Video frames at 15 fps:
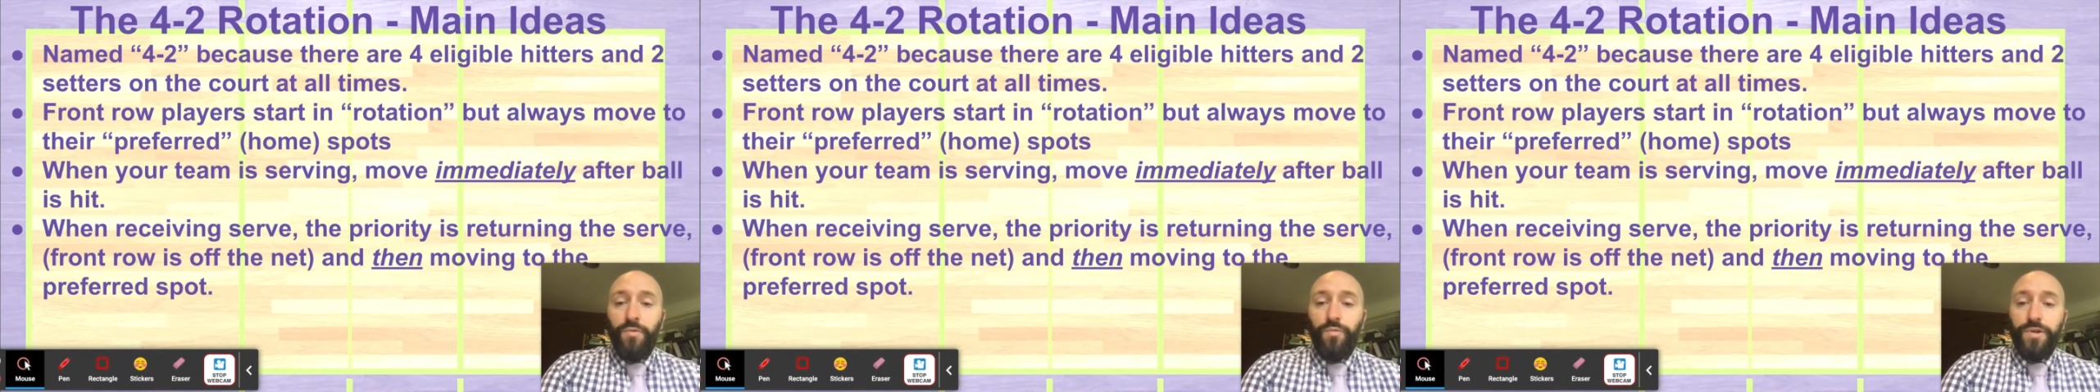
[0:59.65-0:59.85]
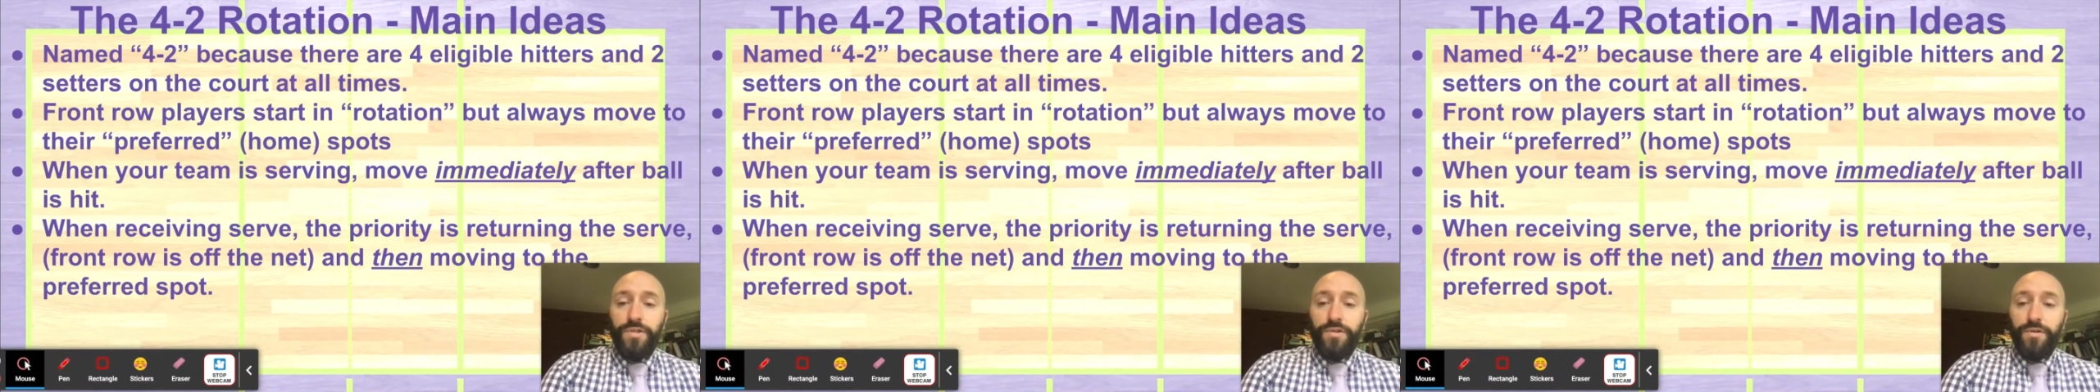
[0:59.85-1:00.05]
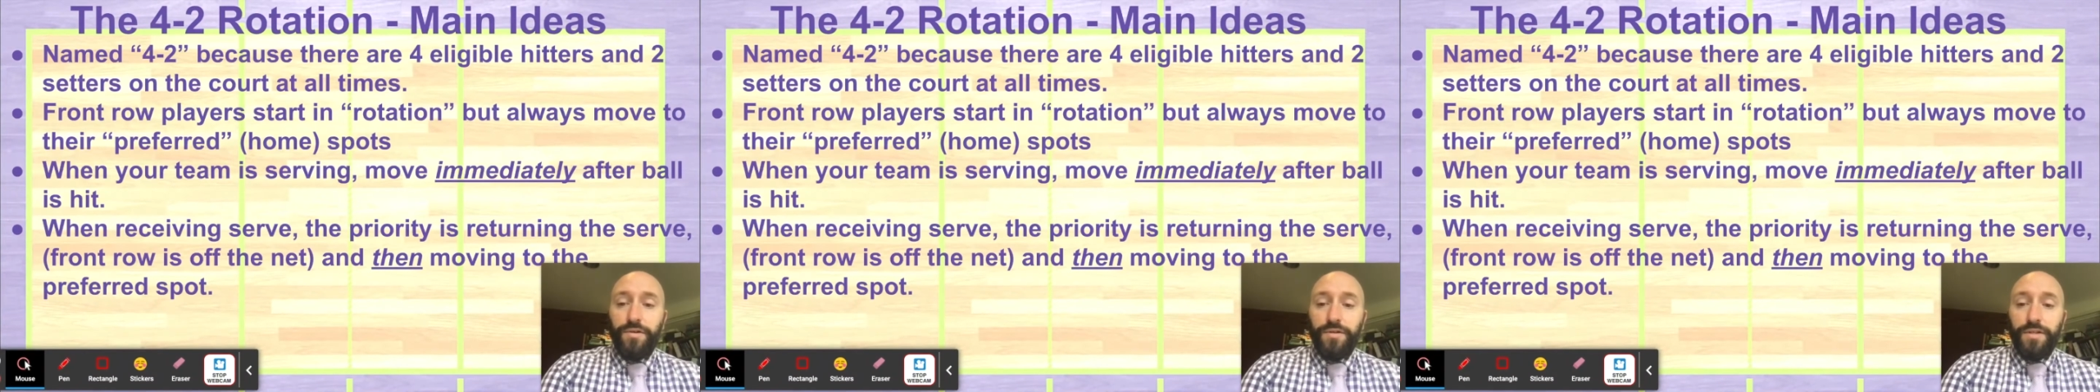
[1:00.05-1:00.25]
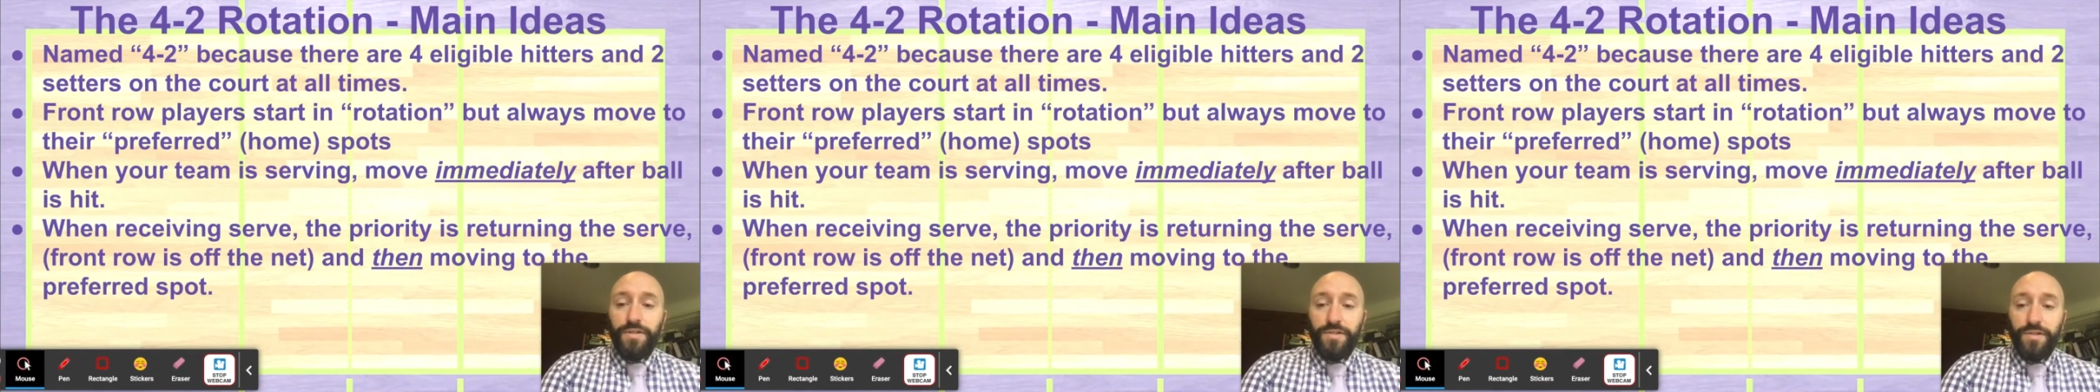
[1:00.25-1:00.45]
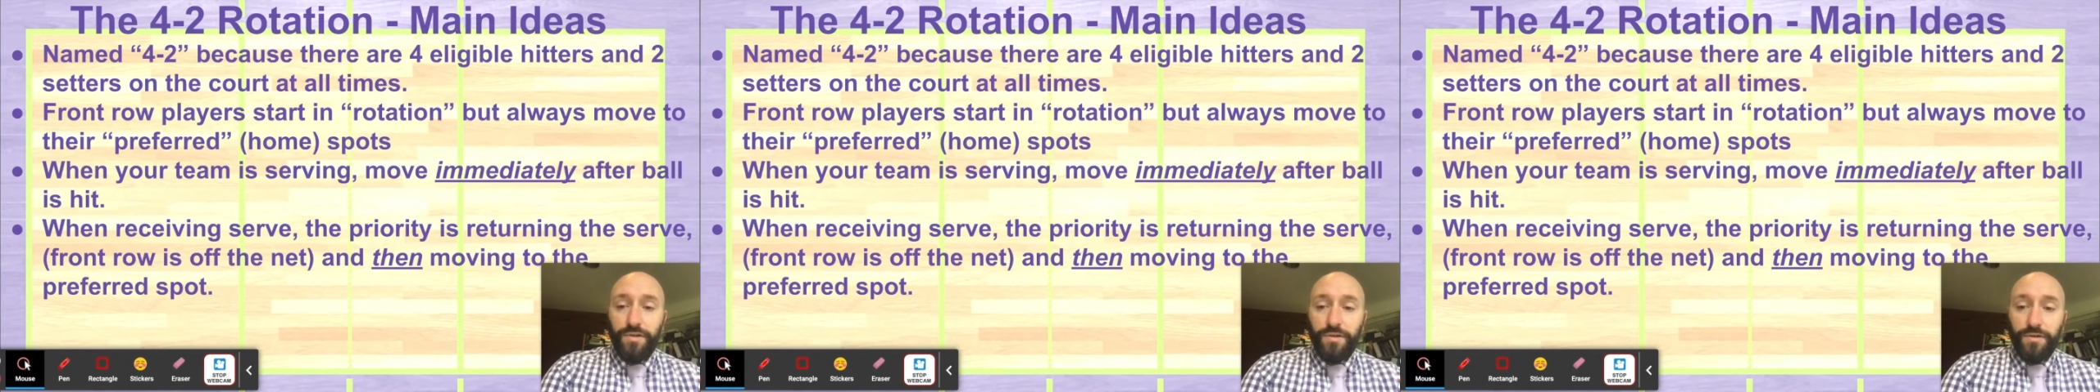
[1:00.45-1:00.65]
return the
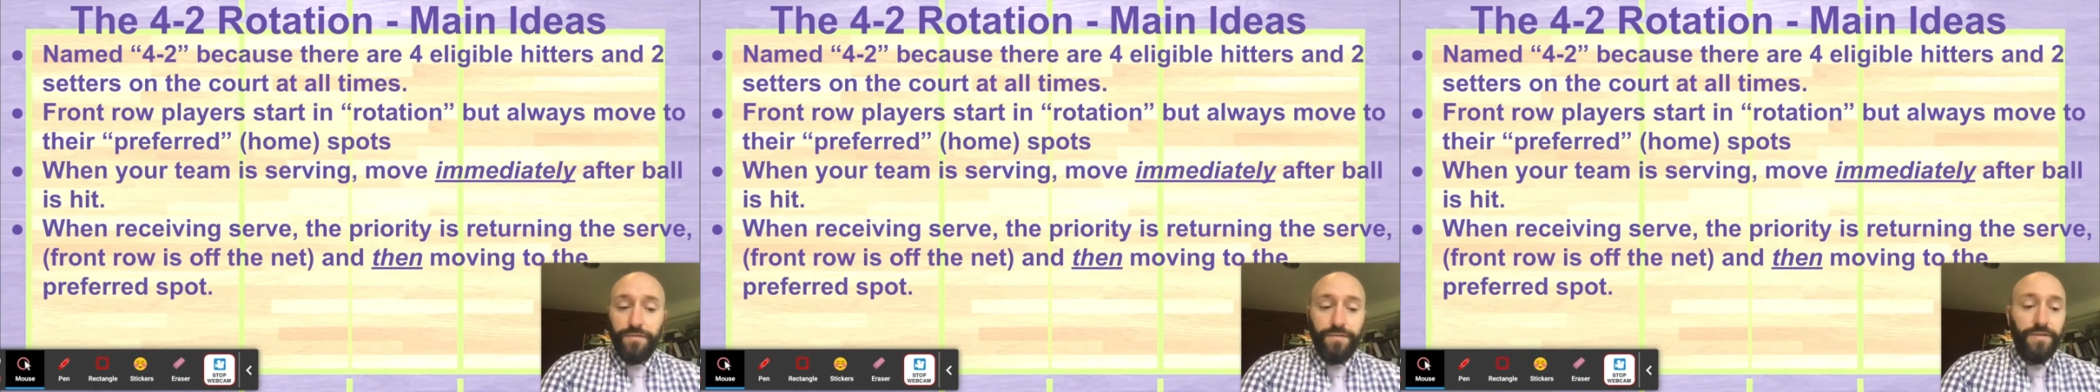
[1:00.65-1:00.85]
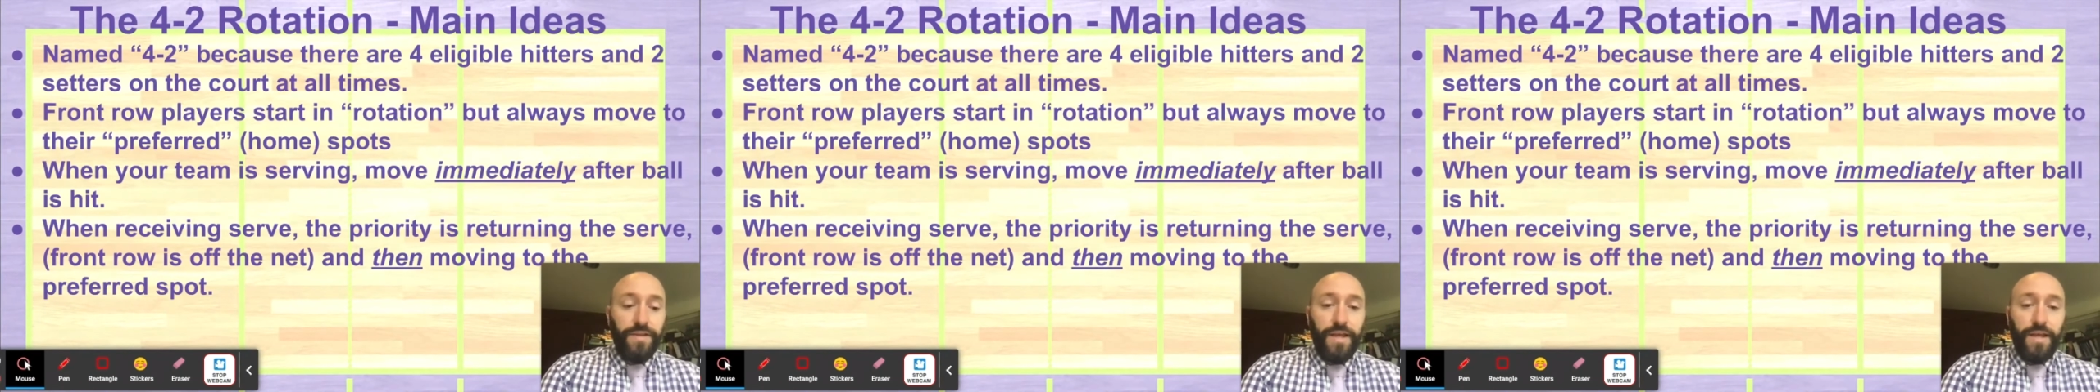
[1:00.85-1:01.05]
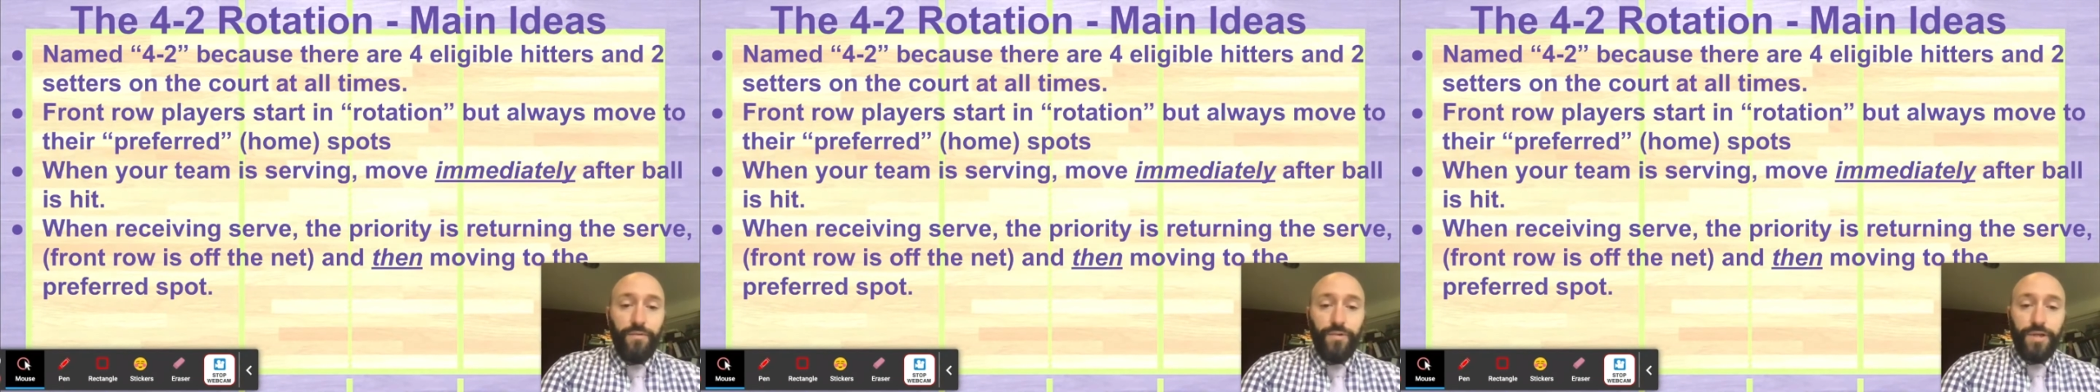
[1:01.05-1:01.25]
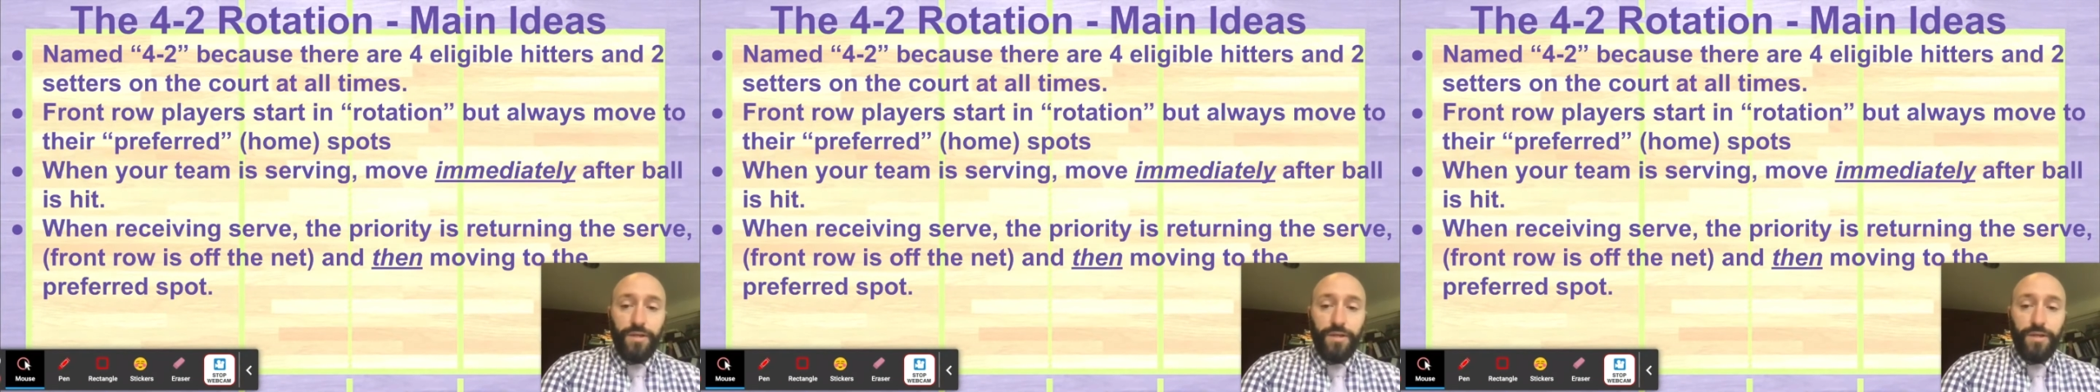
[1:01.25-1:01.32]
serve, then we